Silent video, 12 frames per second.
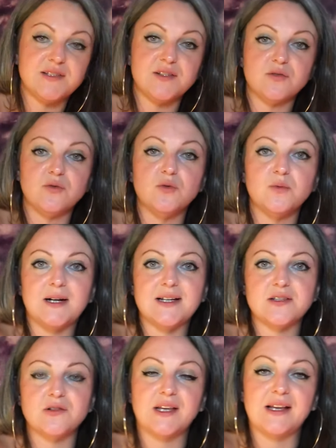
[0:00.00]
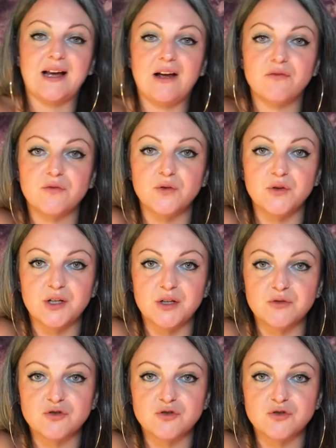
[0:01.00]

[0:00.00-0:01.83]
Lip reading: is always looking out for you,